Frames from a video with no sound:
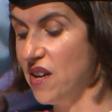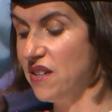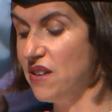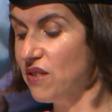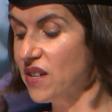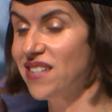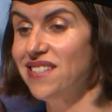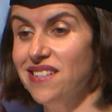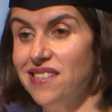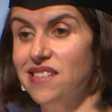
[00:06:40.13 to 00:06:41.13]
did not
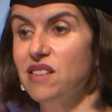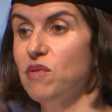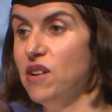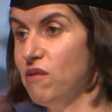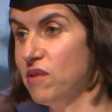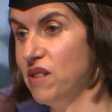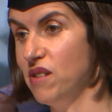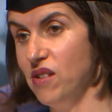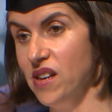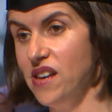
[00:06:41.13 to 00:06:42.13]
exist when I was at
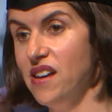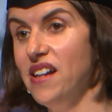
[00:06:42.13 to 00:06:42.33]
uni